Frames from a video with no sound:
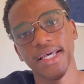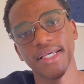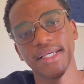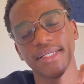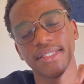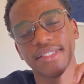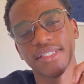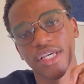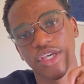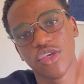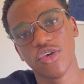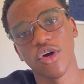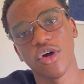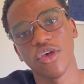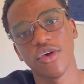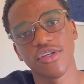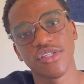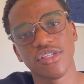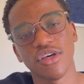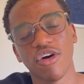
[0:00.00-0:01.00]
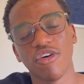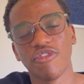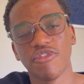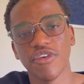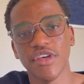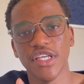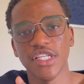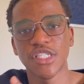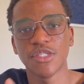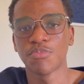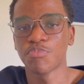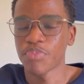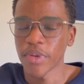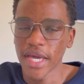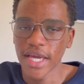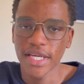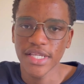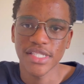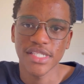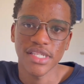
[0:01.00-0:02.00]
secure yourself a
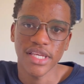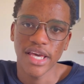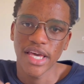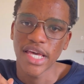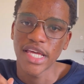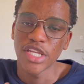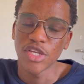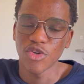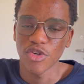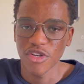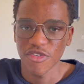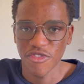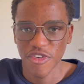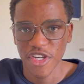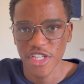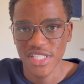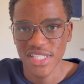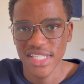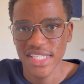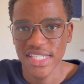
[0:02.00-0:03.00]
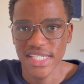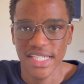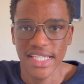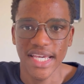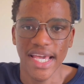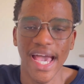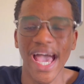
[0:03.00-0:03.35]
space in university.